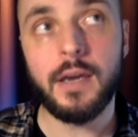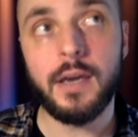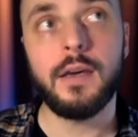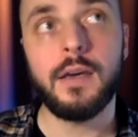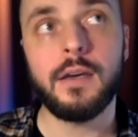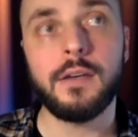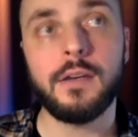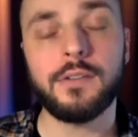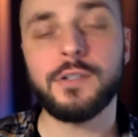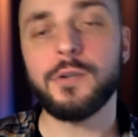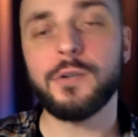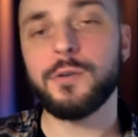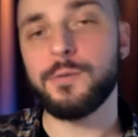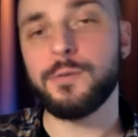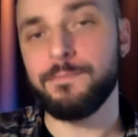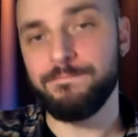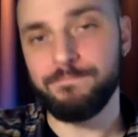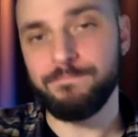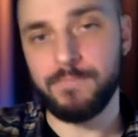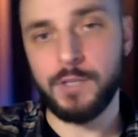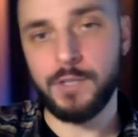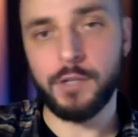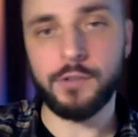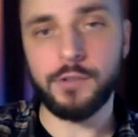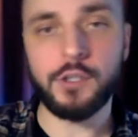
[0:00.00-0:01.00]
so
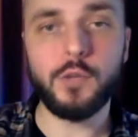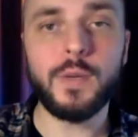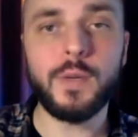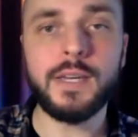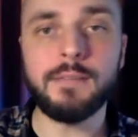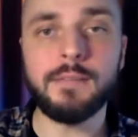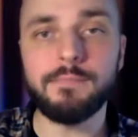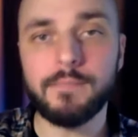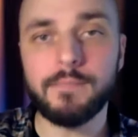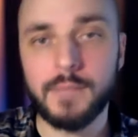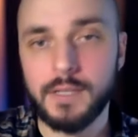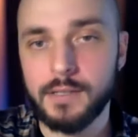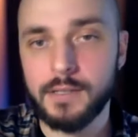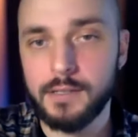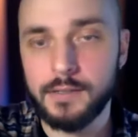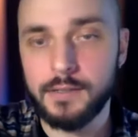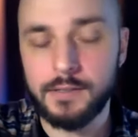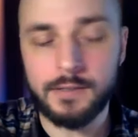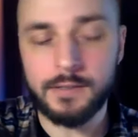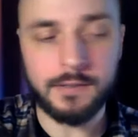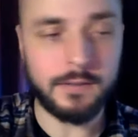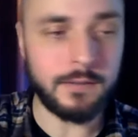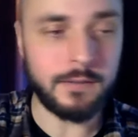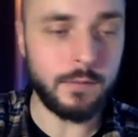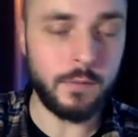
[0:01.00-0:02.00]
you're doing a
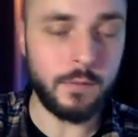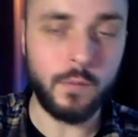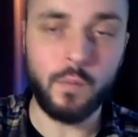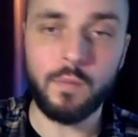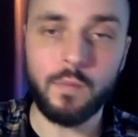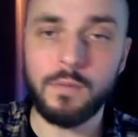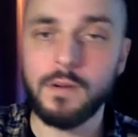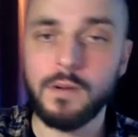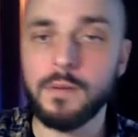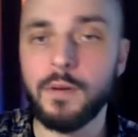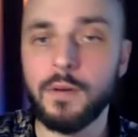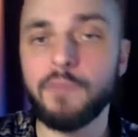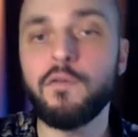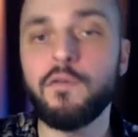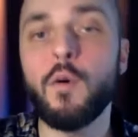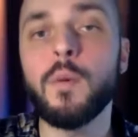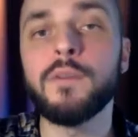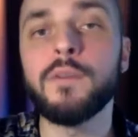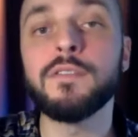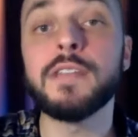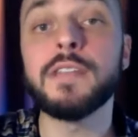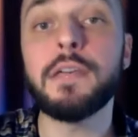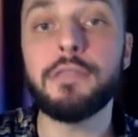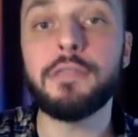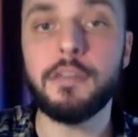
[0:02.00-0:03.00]
form
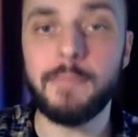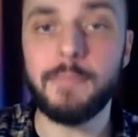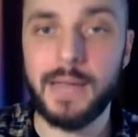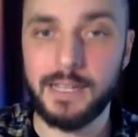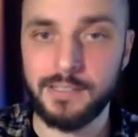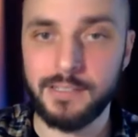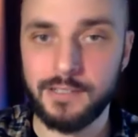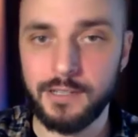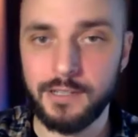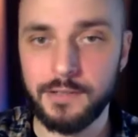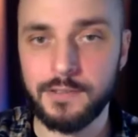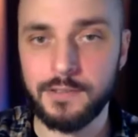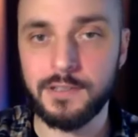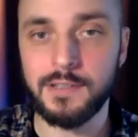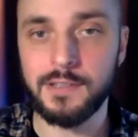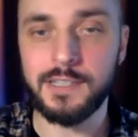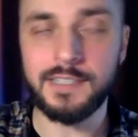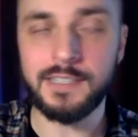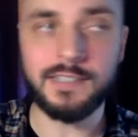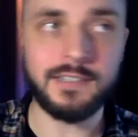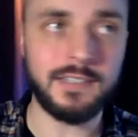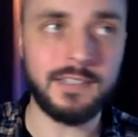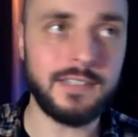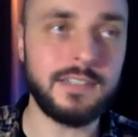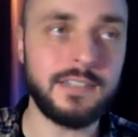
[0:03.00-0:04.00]
of lithomancy. So
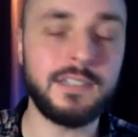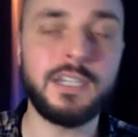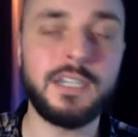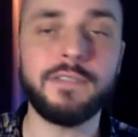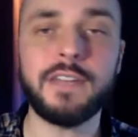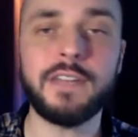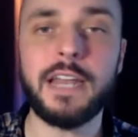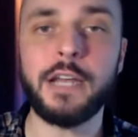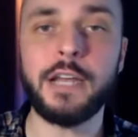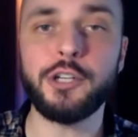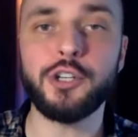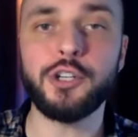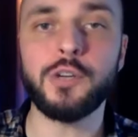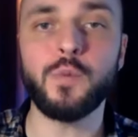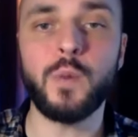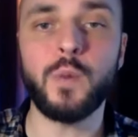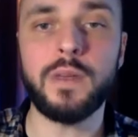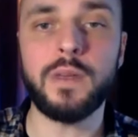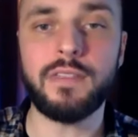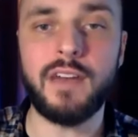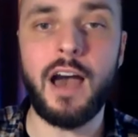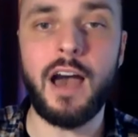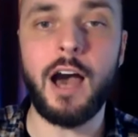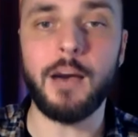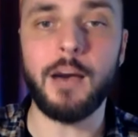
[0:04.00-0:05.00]
this is divination
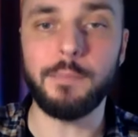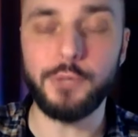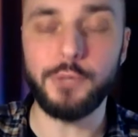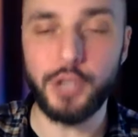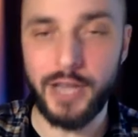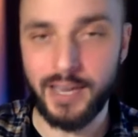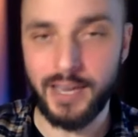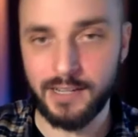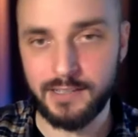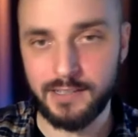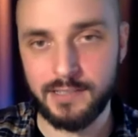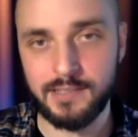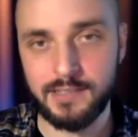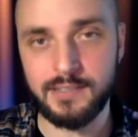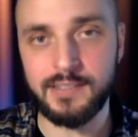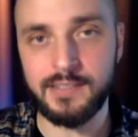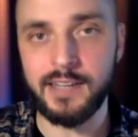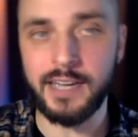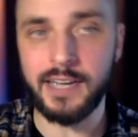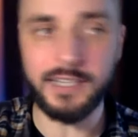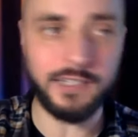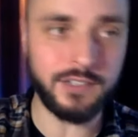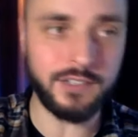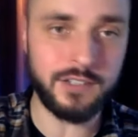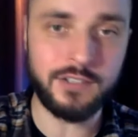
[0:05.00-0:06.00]
with objects,
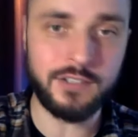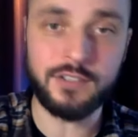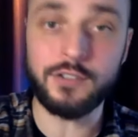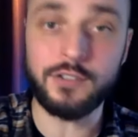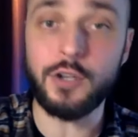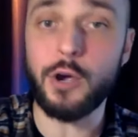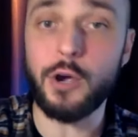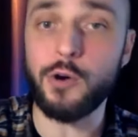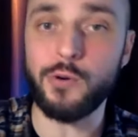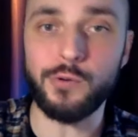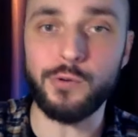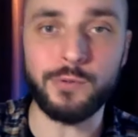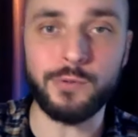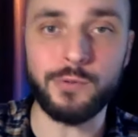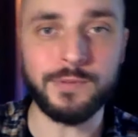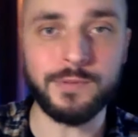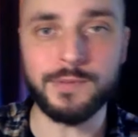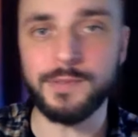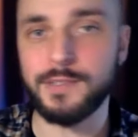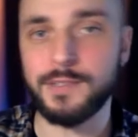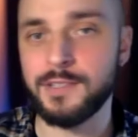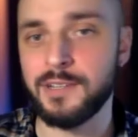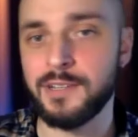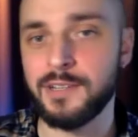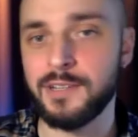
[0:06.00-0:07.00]
dice,
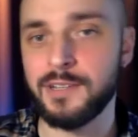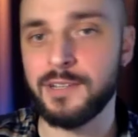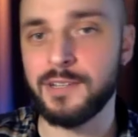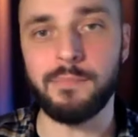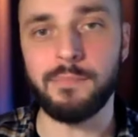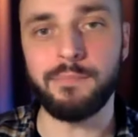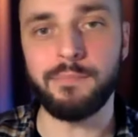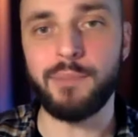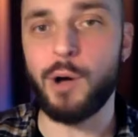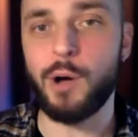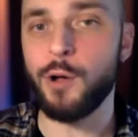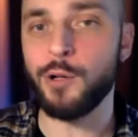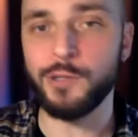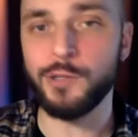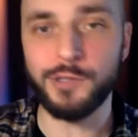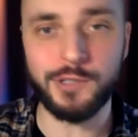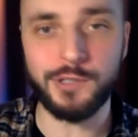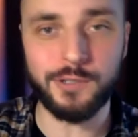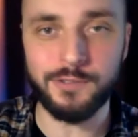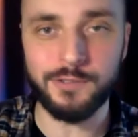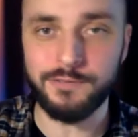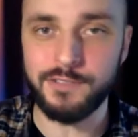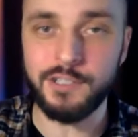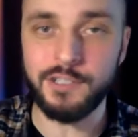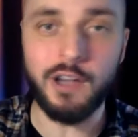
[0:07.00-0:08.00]
stones,
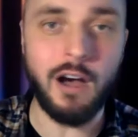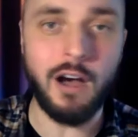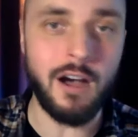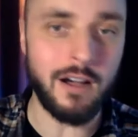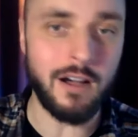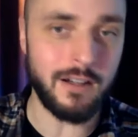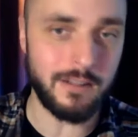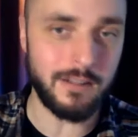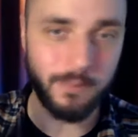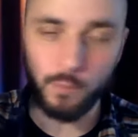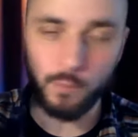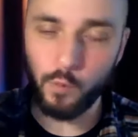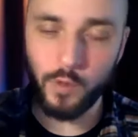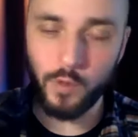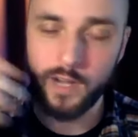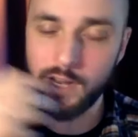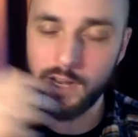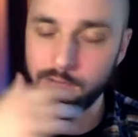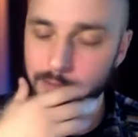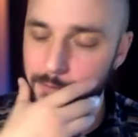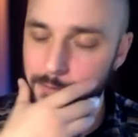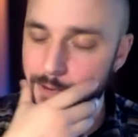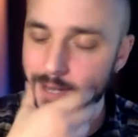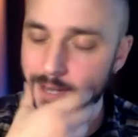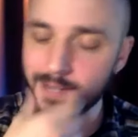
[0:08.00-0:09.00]
balls of dung,
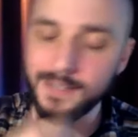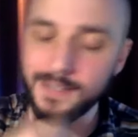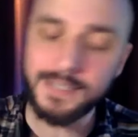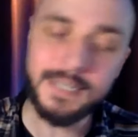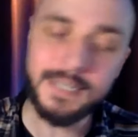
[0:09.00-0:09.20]
whatever, right?